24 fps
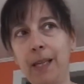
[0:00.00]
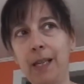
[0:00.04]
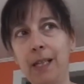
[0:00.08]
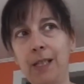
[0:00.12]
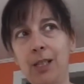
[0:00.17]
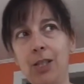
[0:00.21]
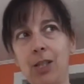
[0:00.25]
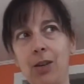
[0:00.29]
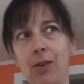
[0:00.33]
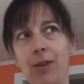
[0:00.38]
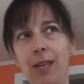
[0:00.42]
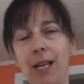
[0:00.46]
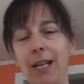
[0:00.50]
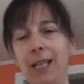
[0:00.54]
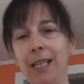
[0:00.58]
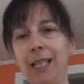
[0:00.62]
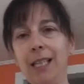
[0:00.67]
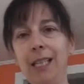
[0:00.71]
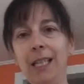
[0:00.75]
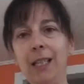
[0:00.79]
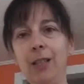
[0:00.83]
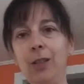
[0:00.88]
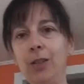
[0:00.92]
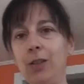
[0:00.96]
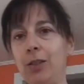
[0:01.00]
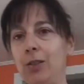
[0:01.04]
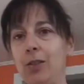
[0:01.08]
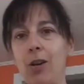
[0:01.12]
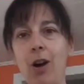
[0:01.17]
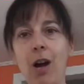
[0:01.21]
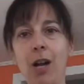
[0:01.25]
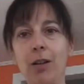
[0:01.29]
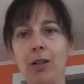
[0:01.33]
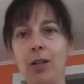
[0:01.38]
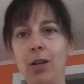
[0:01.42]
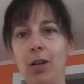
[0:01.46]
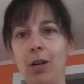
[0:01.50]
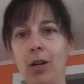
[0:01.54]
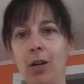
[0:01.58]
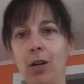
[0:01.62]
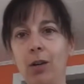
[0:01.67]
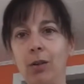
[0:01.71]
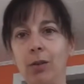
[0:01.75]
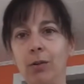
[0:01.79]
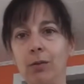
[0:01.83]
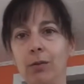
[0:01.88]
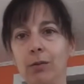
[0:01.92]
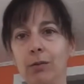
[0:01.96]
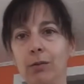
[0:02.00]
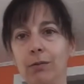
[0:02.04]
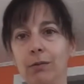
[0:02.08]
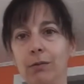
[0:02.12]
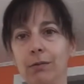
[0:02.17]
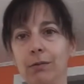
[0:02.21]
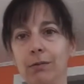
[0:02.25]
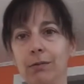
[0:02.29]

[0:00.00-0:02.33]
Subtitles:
so that he could not go